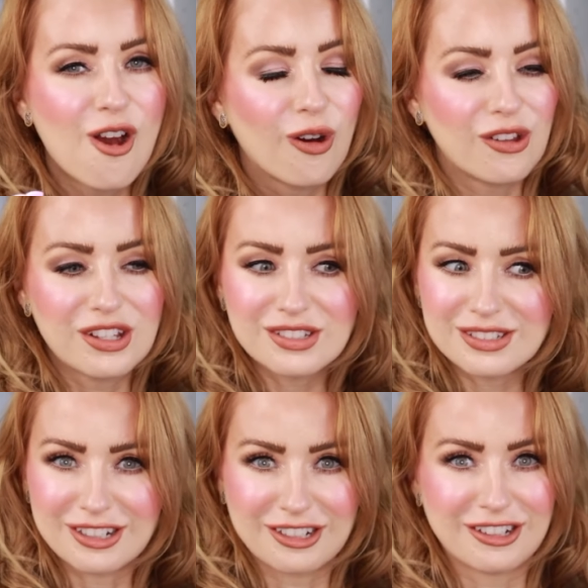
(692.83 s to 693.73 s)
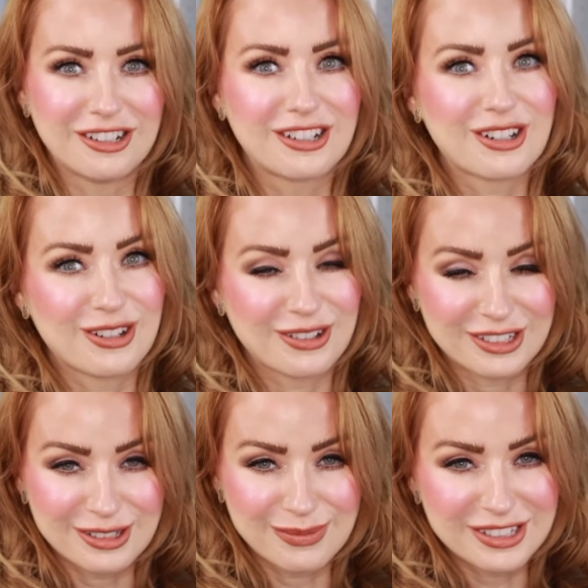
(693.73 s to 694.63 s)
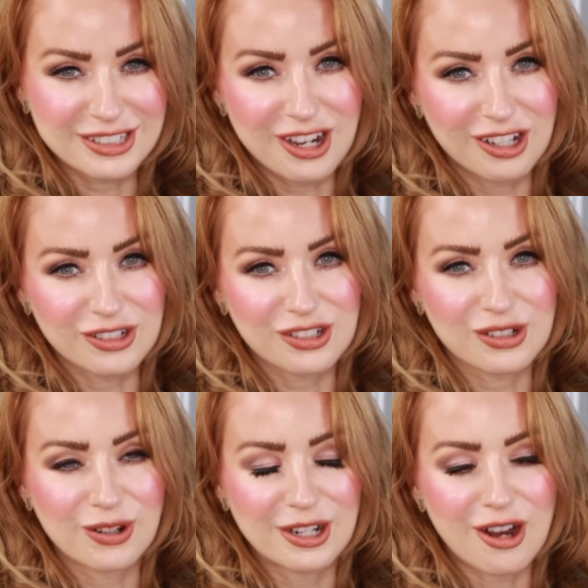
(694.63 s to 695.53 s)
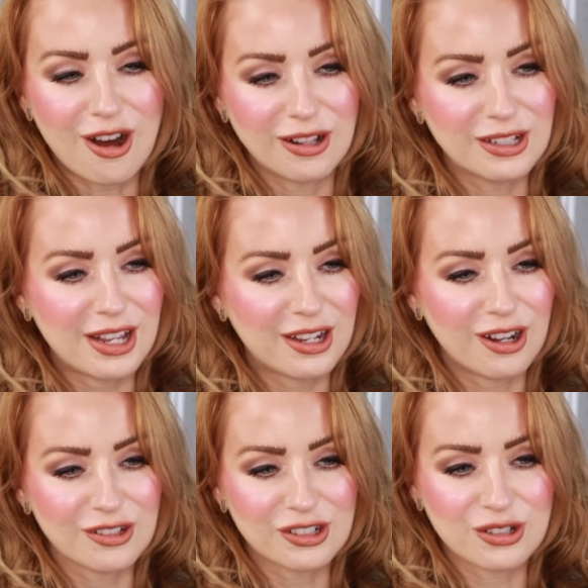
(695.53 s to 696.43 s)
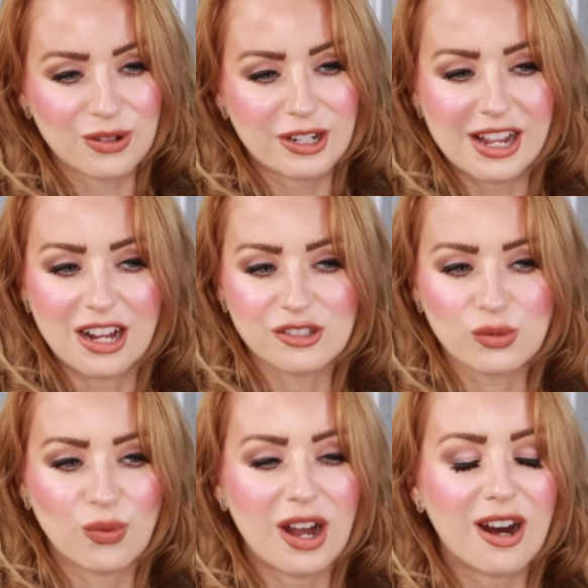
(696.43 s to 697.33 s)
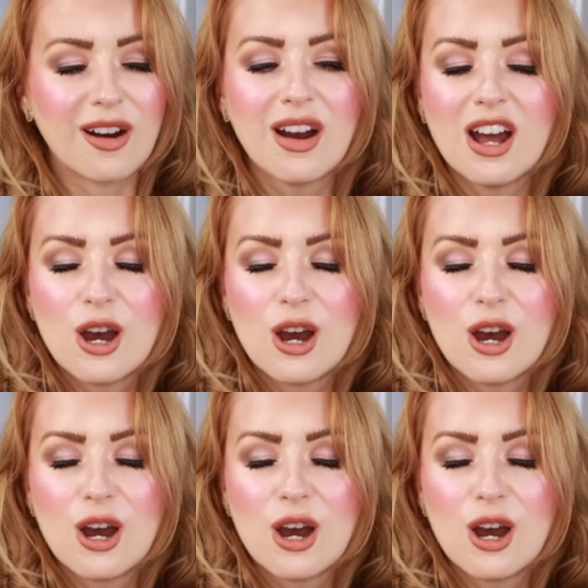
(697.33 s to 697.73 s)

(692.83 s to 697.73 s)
or this is a good Christmas color story, holiday color story as well.